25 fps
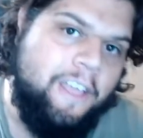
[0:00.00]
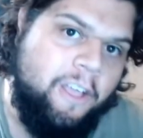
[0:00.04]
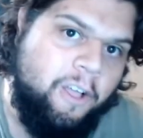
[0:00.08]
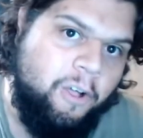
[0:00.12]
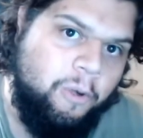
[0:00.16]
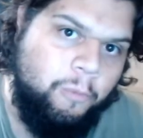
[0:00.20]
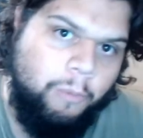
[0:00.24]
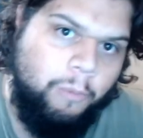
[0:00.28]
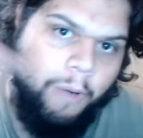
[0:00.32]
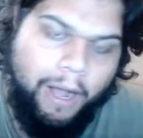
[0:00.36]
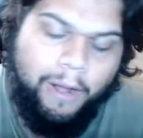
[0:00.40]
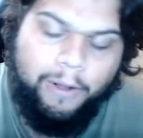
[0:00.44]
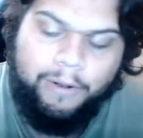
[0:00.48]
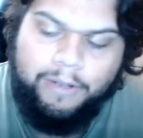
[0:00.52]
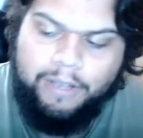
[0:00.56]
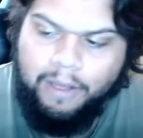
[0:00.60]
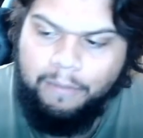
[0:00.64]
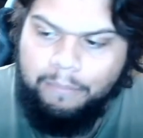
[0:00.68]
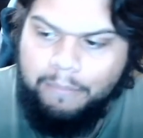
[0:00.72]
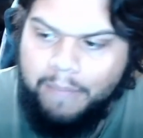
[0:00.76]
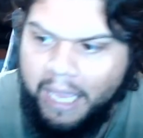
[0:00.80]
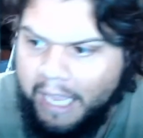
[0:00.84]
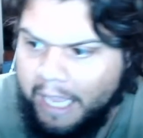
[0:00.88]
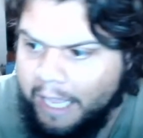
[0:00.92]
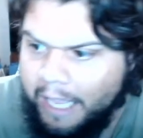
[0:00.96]
Well done,
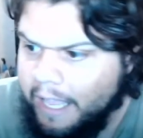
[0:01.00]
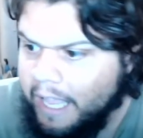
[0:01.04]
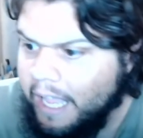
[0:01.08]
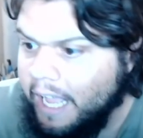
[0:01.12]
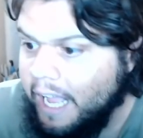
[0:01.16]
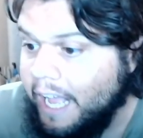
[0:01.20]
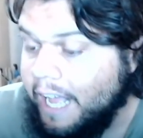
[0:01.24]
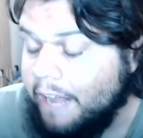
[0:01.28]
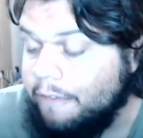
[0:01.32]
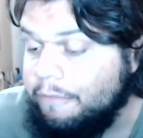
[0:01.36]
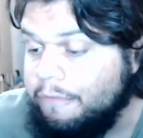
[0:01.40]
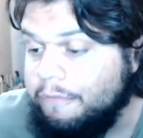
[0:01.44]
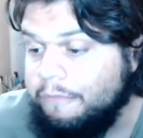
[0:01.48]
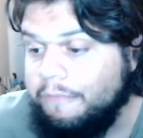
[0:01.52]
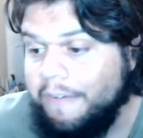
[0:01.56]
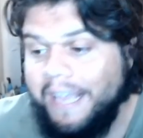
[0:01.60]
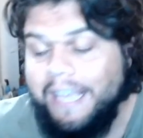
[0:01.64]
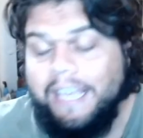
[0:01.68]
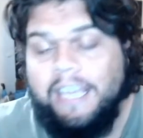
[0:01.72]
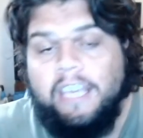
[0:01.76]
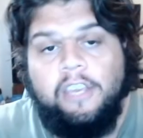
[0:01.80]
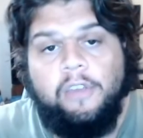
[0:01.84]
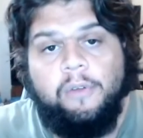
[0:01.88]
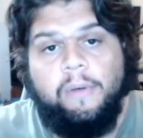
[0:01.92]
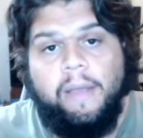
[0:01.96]
mate. And
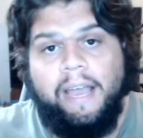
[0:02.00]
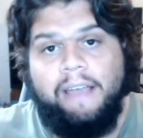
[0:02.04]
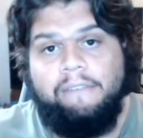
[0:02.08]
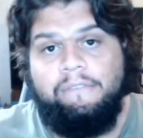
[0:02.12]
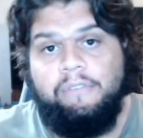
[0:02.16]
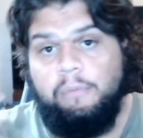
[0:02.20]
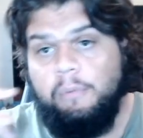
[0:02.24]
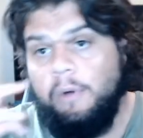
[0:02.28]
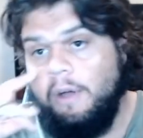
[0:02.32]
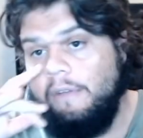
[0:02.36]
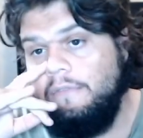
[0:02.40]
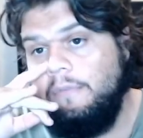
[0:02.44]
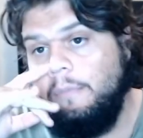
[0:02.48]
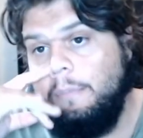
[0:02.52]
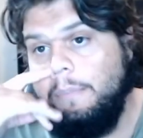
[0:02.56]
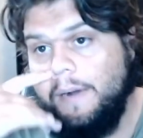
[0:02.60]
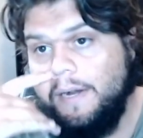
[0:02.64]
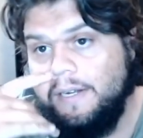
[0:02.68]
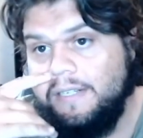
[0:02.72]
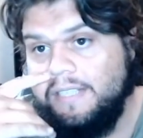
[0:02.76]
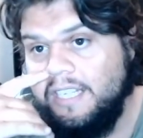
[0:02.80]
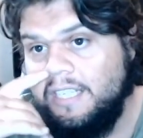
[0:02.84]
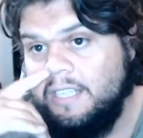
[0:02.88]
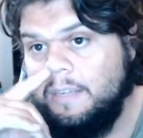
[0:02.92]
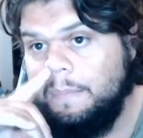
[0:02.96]
thank you, everyone, for
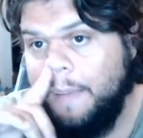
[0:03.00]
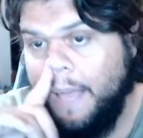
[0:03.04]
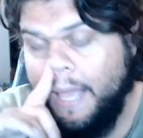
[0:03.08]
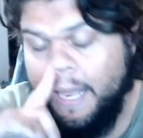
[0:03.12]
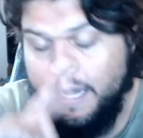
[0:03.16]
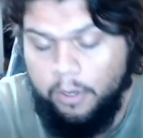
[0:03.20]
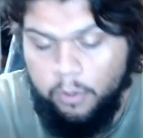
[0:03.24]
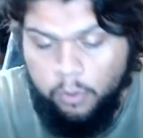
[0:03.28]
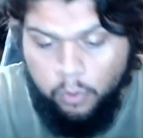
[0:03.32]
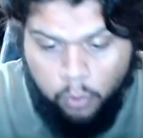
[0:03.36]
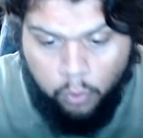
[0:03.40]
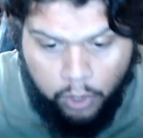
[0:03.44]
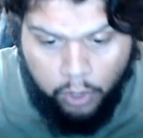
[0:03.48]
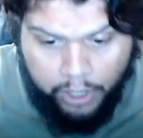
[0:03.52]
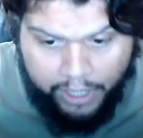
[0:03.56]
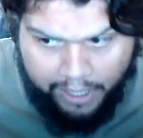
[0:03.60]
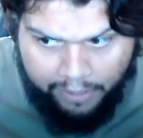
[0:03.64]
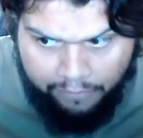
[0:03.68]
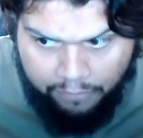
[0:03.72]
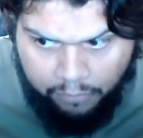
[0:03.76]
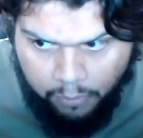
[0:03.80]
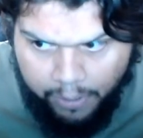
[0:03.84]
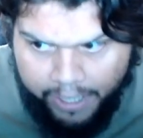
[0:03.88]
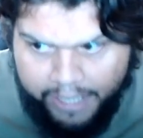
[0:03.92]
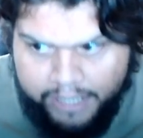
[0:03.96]
participating in all the
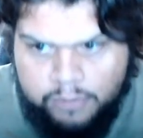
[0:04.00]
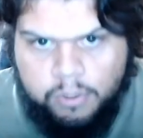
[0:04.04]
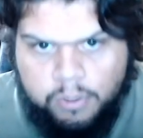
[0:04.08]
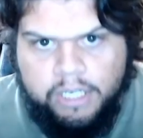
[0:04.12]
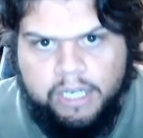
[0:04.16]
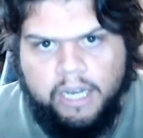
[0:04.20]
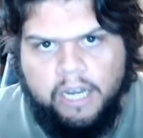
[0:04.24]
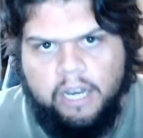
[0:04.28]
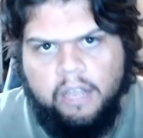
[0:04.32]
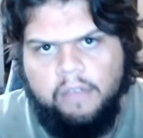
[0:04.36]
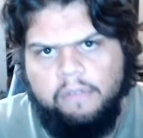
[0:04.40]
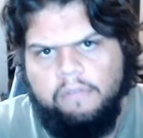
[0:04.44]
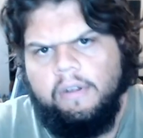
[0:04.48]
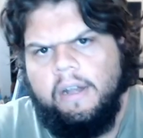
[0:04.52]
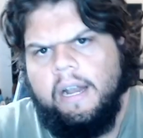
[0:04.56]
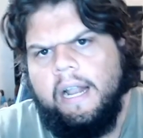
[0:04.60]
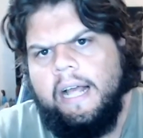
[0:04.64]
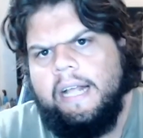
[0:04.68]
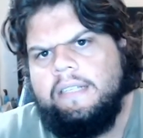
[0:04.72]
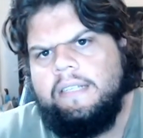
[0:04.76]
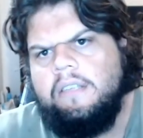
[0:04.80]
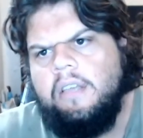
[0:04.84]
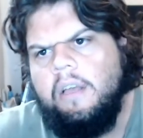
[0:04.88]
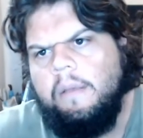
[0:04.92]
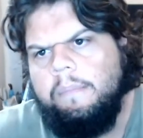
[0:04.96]
giveaways we did over the
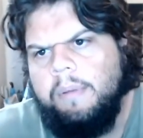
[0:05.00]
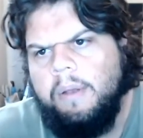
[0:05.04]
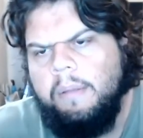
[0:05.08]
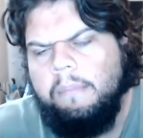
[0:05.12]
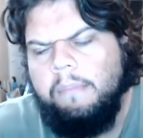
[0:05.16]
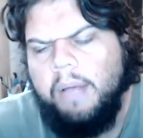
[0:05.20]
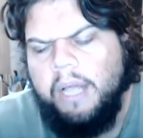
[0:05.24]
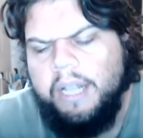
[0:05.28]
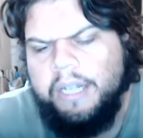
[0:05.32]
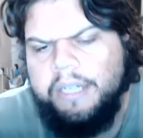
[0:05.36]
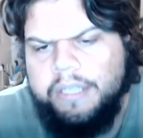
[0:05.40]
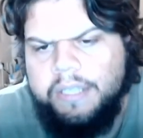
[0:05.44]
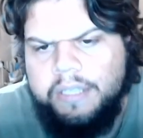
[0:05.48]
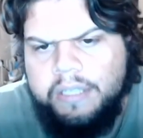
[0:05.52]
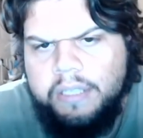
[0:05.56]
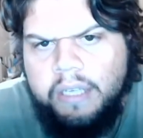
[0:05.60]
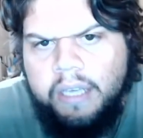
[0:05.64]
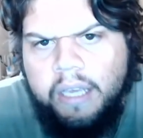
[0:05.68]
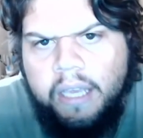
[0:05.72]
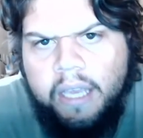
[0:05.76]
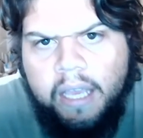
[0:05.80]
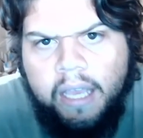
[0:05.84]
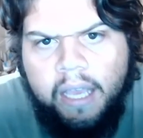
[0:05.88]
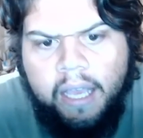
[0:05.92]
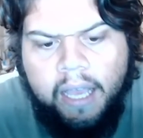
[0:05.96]
last couple of months.
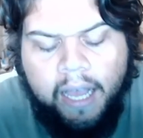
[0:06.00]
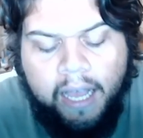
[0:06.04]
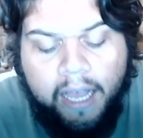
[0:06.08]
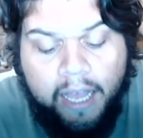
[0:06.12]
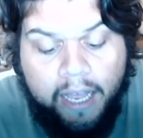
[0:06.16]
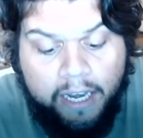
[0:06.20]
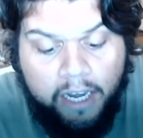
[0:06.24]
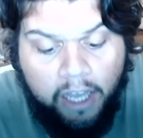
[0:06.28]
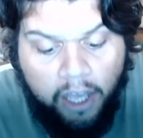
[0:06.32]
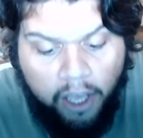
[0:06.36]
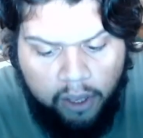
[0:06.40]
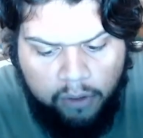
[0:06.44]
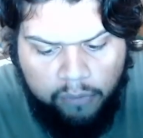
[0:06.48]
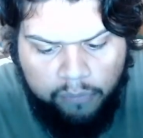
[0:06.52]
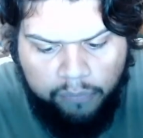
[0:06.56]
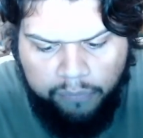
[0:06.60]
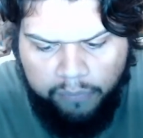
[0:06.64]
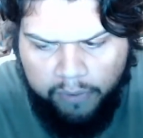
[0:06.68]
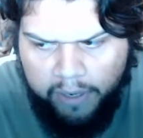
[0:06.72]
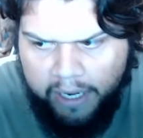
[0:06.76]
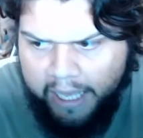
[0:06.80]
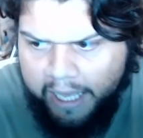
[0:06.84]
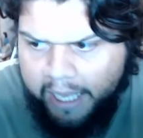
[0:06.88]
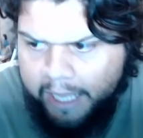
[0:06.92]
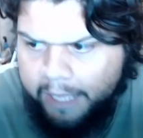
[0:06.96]
And
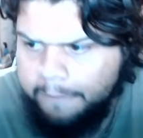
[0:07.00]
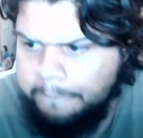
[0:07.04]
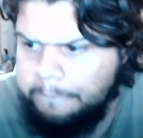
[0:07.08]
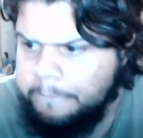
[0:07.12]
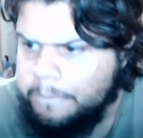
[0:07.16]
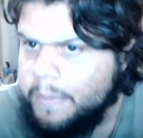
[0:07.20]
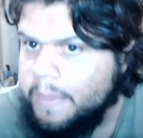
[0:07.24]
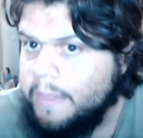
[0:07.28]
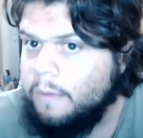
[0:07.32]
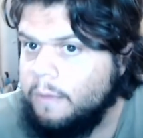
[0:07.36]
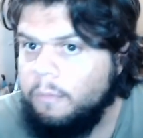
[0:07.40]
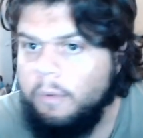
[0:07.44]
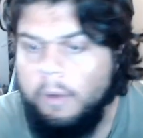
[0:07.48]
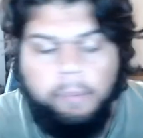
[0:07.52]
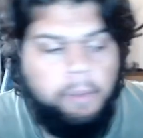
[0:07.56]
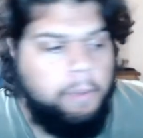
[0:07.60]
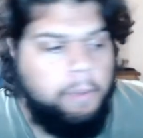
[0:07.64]
hopefully we will be